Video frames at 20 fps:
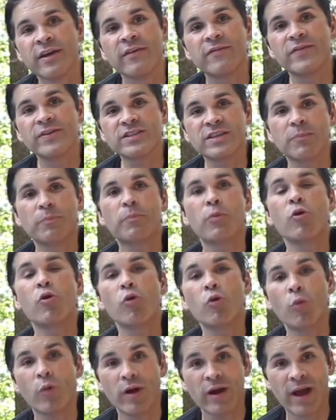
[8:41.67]
visit
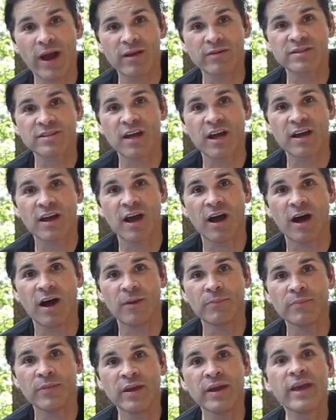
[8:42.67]

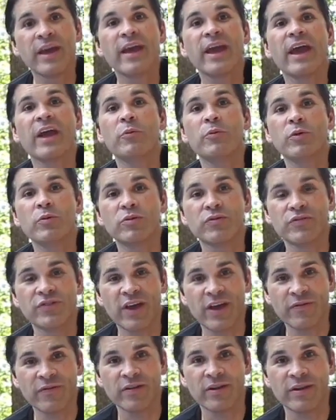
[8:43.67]
poolwarehouse.com and we will
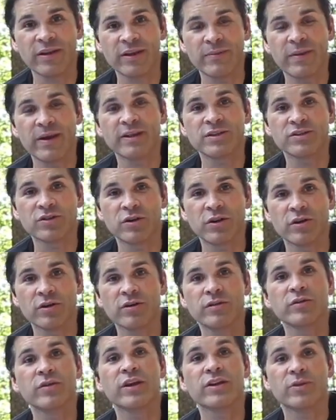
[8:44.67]
definitely make sure
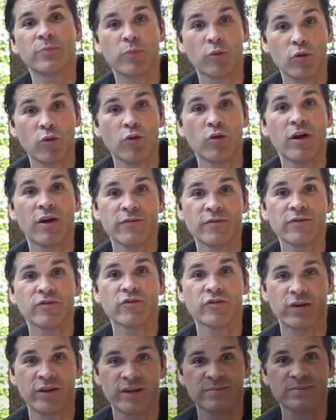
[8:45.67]
you get the pool of your
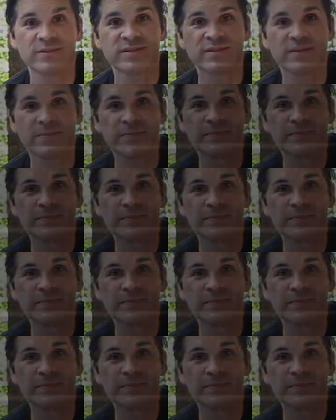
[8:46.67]
dreams.